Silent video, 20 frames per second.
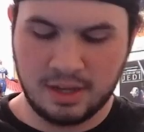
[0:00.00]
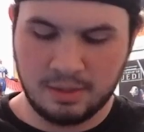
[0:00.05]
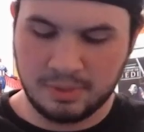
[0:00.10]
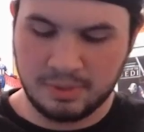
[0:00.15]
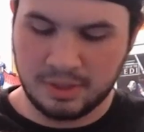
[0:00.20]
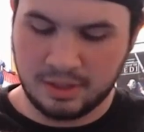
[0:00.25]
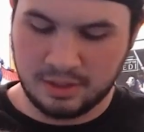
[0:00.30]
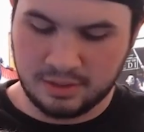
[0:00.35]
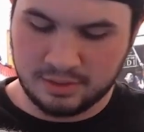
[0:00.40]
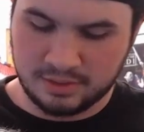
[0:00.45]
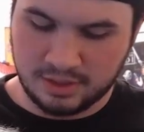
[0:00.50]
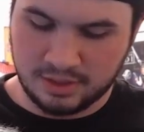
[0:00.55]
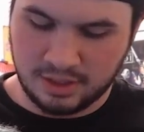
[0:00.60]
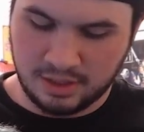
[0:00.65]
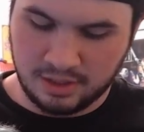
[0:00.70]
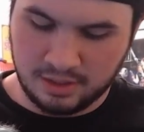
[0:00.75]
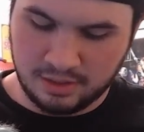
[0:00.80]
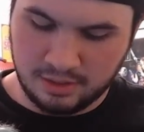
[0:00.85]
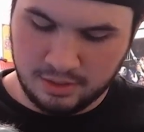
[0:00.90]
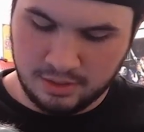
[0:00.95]
because
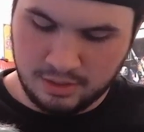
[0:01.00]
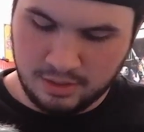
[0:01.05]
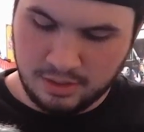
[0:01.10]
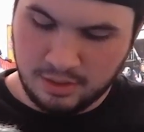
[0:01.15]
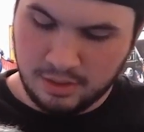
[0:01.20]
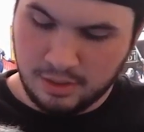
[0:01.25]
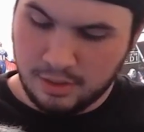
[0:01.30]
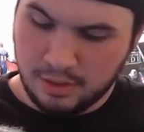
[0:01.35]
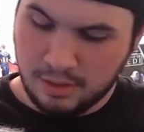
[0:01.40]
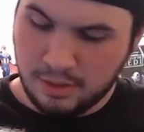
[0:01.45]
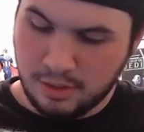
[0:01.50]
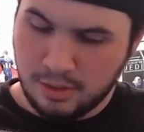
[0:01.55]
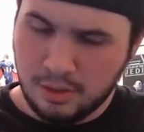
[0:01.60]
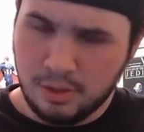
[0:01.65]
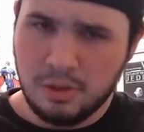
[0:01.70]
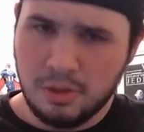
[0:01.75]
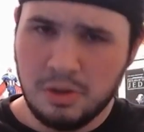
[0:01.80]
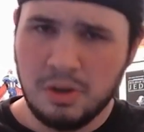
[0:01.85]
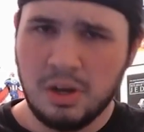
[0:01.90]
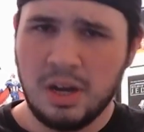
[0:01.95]
uh,
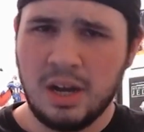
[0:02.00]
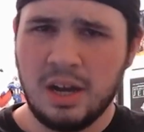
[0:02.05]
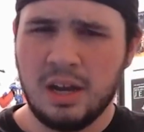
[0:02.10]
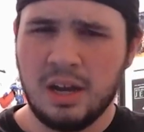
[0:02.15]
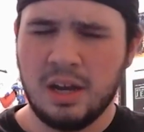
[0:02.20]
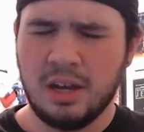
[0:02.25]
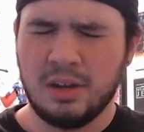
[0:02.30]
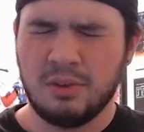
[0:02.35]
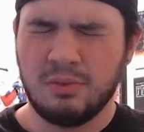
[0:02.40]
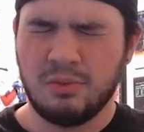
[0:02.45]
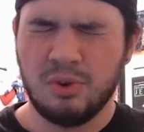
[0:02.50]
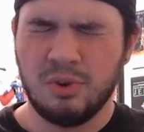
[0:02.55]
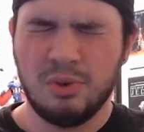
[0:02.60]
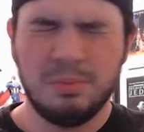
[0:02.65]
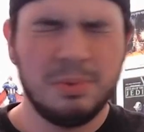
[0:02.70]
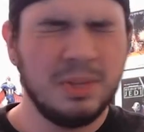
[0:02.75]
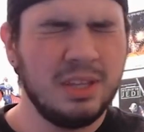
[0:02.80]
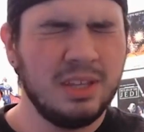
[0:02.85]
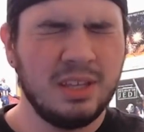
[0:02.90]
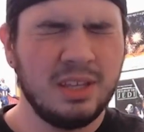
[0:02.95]
uh,
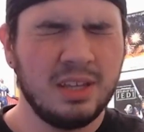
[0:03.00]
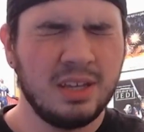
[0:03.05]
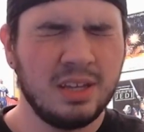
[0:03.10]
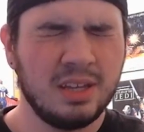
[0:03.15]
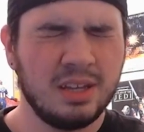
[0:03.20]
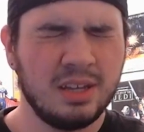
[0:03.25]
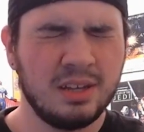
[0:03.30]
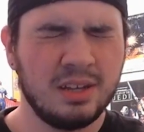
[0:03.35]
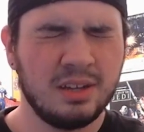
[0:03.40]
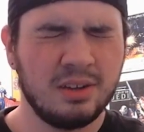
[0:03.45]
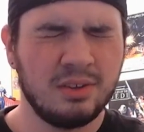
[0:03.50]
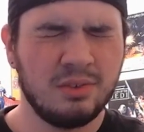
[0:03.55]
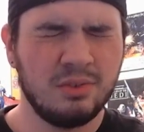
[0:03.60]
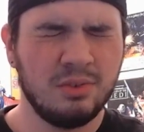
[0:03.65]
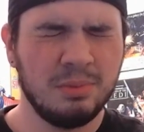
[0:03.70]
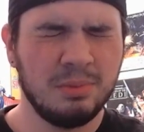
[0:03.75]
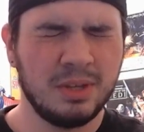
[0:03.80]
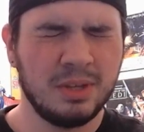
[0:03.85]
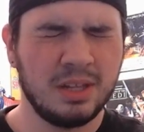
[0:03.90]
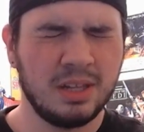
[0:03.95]
Ruby
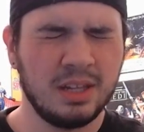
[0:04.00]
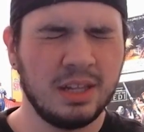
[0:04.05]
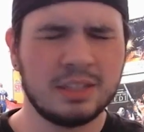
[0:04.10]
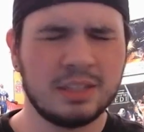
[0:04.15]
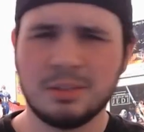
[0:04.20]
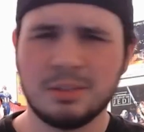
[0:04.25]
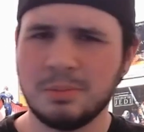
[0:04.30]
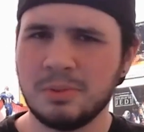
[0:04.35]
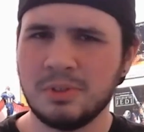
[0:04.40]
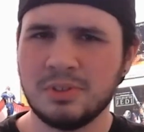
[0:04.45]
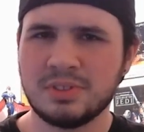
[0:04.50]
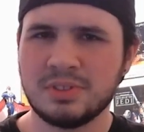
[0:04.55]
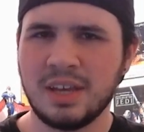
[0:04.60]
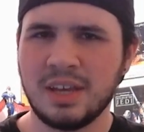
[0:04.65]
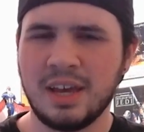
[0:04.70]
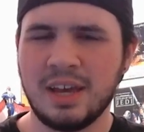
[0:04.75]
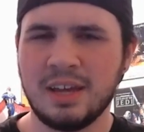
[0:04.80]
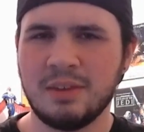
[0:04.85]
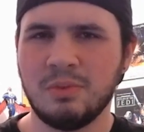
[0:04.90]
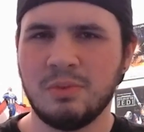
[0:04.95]
Ruby Collectibles
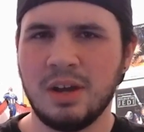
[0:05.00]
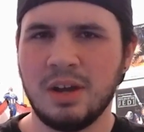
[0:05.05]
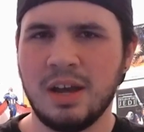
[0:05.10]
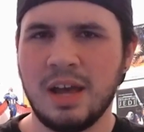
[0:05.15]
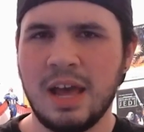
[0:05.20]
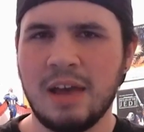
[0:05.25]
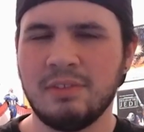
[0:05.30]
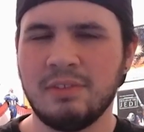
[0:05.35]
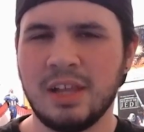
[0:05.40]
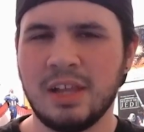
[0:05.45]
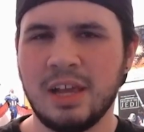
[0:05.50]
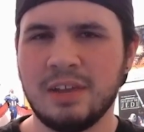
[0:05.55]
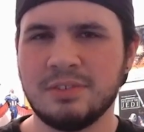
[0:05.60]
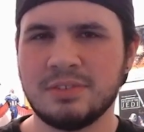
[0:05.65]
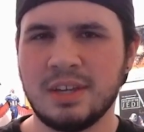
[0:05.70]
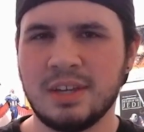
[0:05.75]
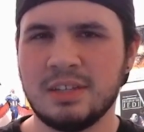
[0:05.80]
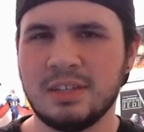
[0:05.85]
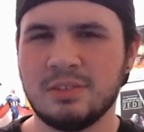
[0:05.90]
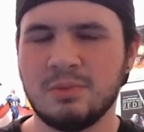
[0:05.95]
had I have a life
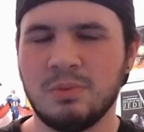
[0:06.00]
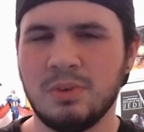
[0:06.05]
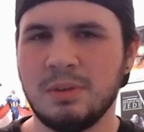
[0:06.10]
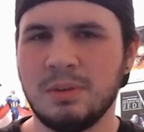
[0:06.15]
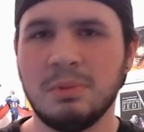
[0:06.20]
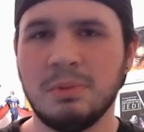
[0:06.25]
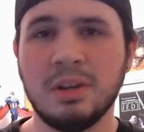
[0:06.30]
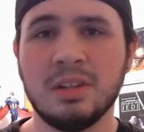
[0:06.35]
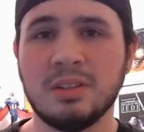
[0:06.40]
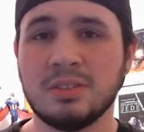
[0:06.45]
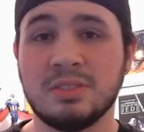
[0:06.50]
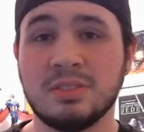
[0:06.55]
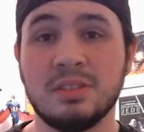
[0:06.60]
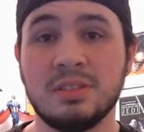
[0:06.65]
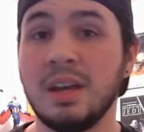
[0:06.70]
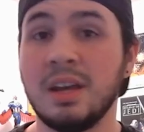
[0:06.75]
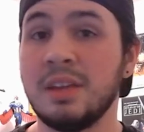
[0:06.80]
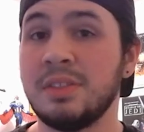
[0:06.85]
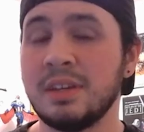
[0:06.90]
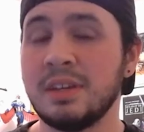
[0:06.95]
size one, but it looks
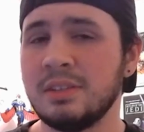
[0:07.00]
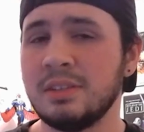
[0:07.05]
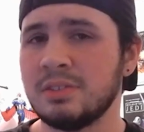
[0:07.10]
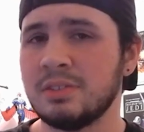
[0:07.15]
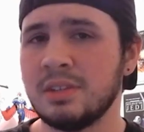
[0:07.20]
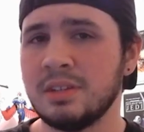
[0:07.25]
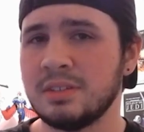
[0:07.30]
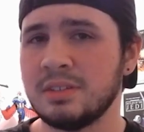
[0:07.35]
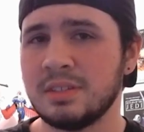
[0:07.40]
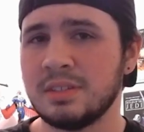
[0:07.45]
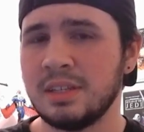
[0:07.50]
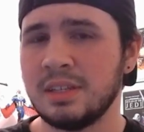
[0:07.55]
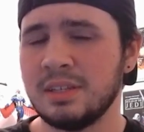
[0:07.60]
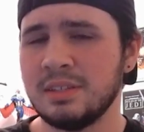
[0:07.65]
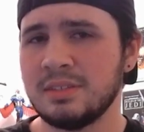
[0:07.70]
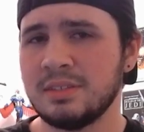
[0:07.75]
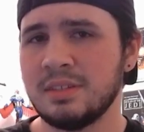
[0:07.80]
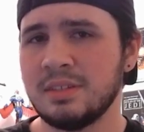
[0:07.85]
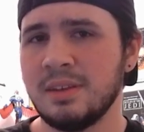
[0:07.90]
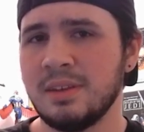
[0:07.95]
nothing as good as
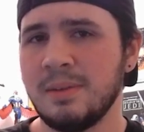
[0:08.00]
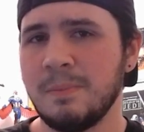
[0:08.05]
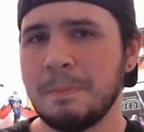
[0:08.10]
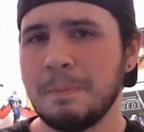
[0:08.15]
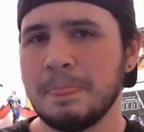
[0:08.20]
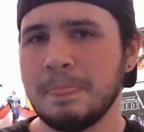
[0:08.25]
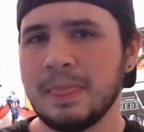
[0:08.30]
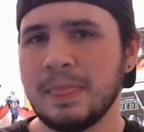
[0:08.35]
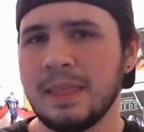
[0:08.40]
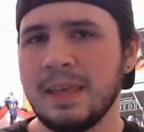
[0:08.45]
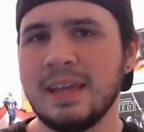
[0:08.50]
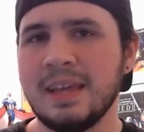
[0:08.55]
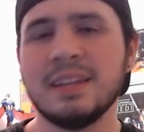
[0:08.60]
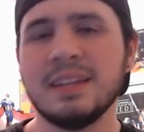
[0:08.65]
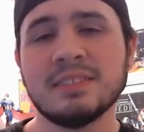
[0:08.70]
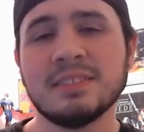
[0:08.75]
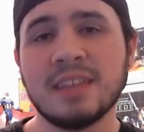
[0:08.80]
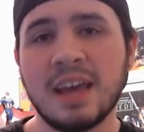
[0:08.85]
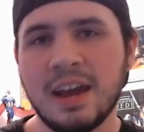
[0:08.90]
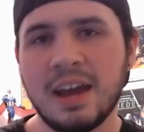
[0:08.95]
this. It
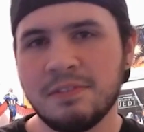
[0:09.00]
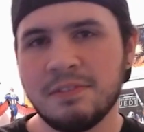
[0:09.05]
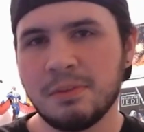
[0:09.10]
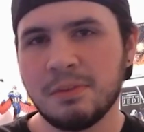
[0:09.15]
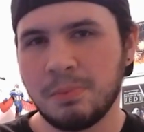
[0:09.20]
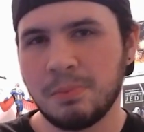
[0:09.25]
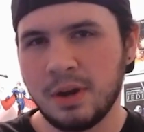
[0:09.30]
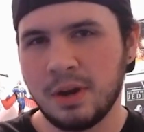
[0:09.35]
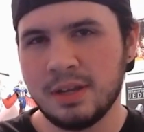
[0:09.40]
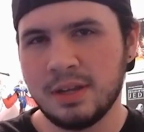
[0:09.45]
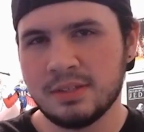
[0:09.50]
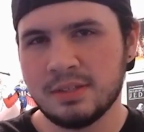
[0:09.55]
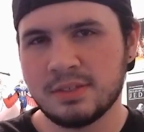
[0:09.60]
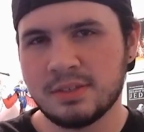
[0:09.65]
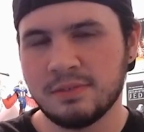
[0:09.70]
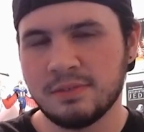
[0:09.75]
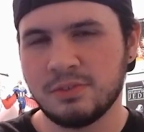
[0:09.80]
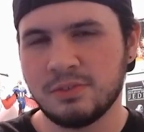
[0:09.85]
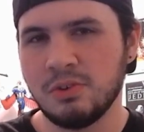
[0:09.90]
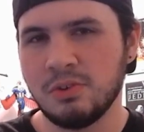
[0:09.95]
is half the price
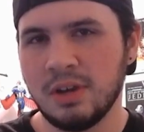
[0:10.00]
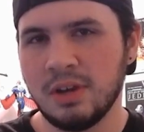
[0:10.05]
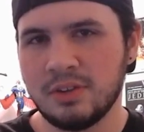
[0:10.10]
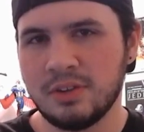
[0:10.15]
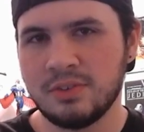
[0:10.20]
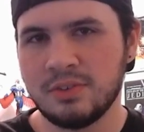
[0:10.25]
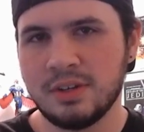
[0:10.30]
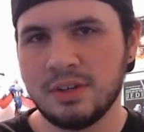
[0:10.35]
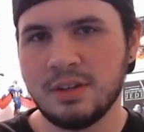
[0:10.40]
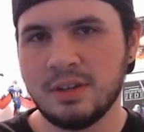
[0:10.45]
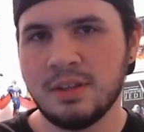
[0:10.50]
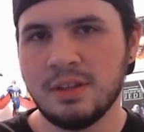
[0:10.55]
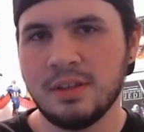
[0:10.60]
of two hundred,